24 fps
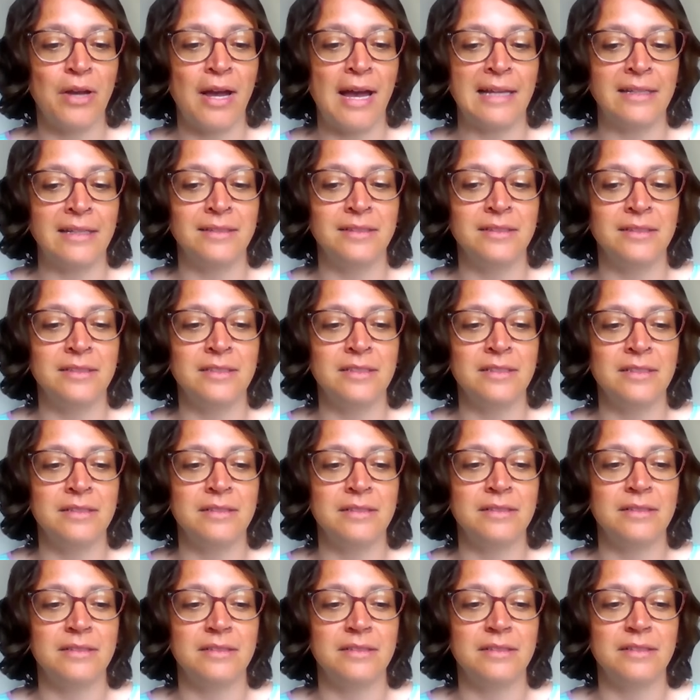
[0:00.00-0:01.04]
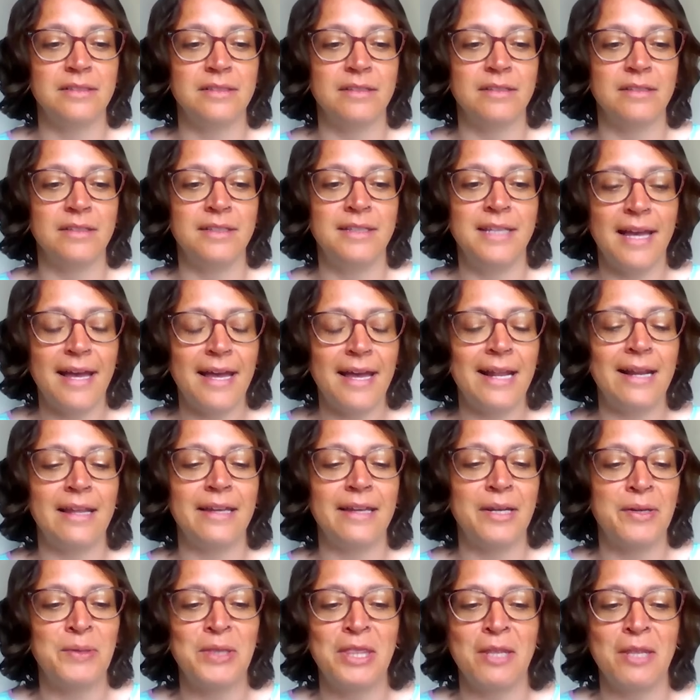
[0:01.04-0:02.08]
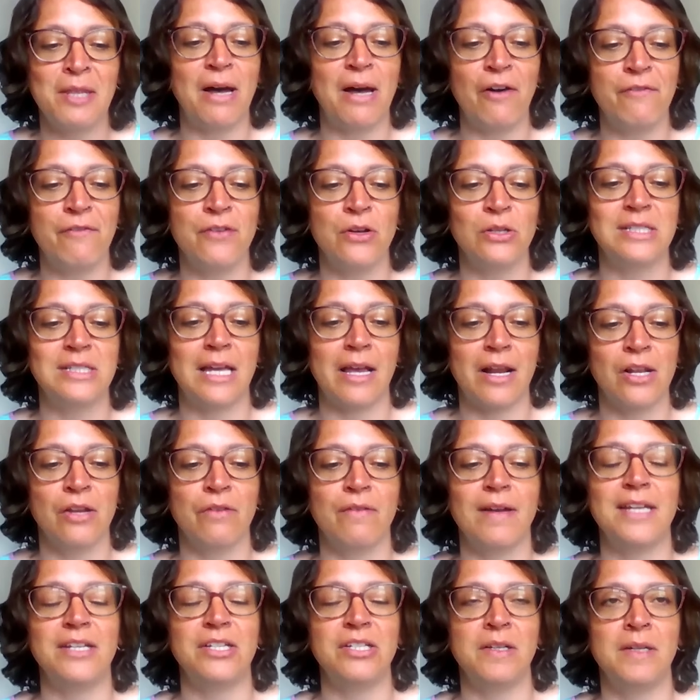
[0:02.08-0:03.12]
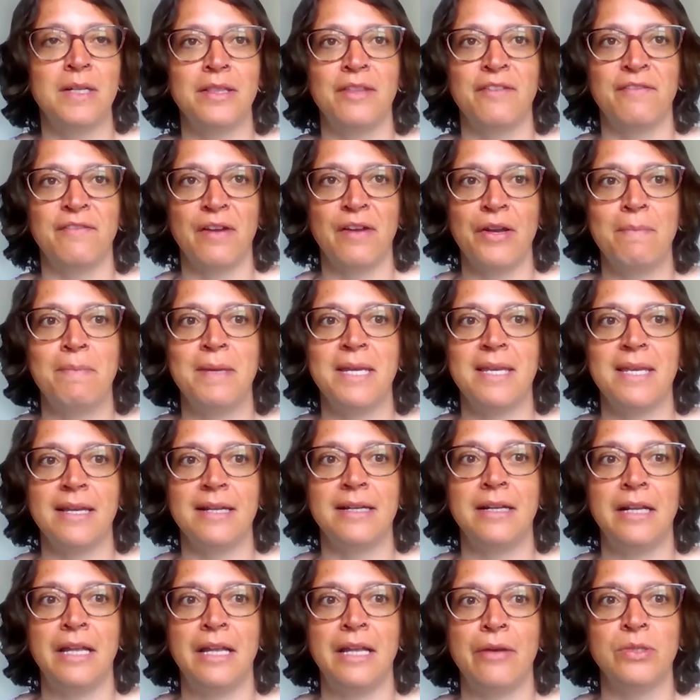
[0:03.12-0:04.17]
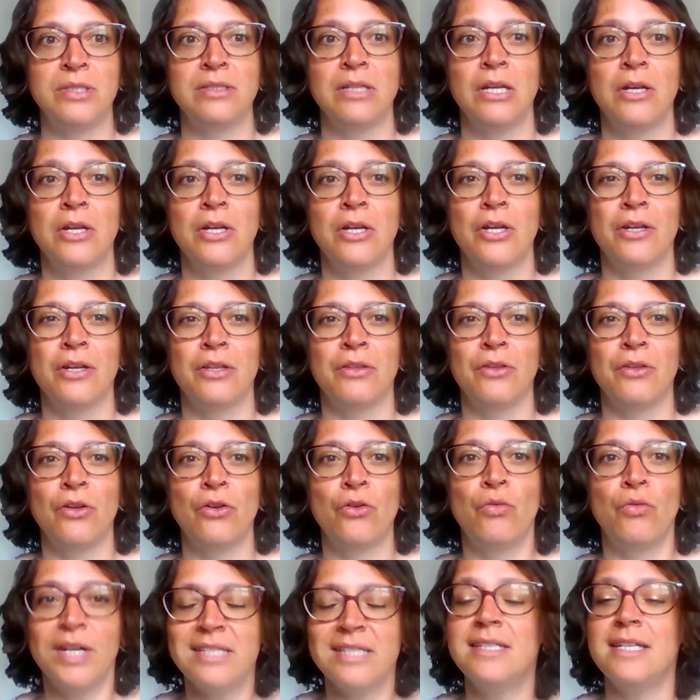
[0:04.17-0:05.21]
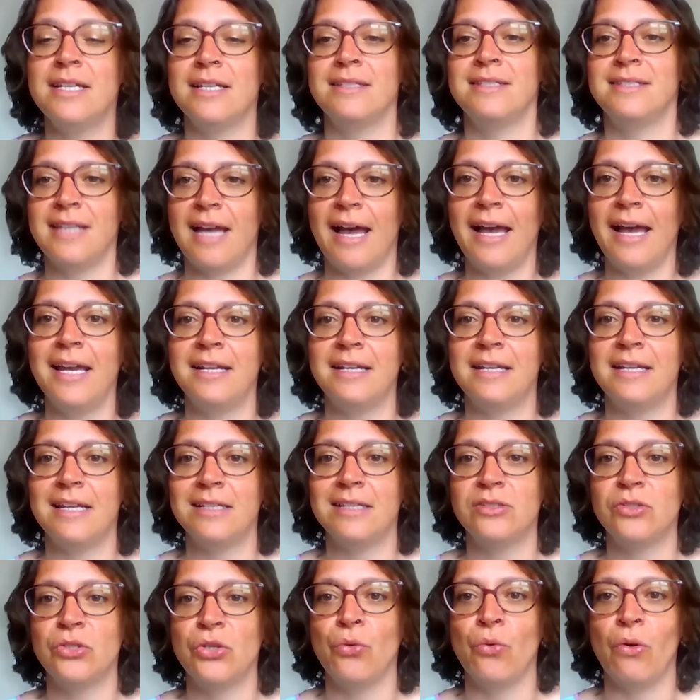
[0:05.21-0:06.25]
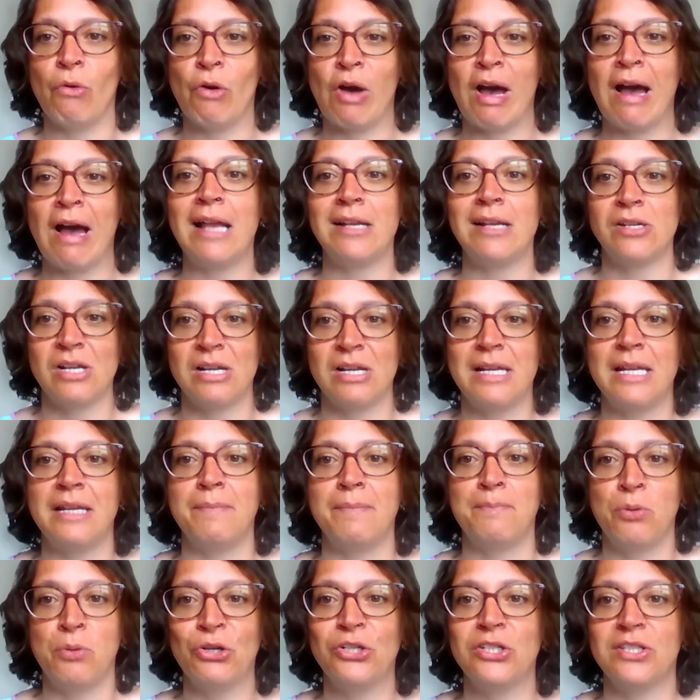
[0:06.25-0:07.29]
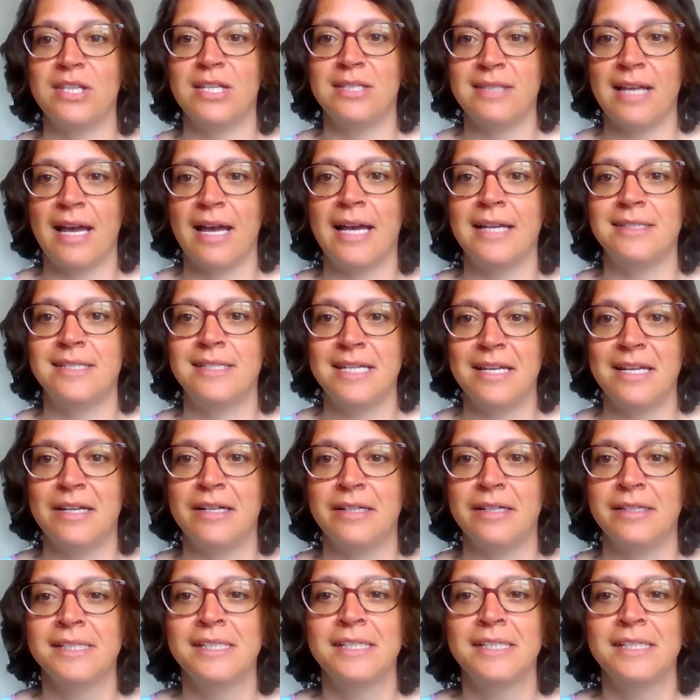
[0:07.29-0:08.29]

and yeah, like with the Balfour Declaration in the very beginning, it was Christian Zionists who actually pushed this idea.